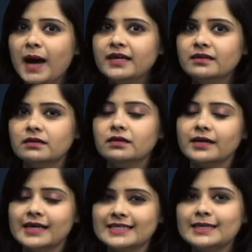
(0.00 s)
matter
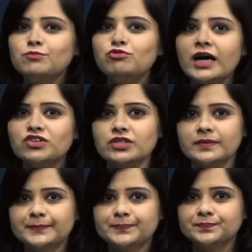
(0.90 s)
in subtraction.
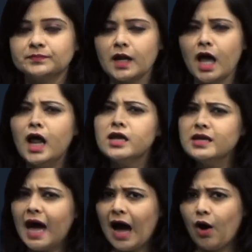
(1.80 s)

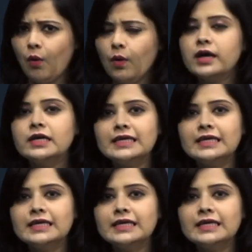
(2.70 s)
Now,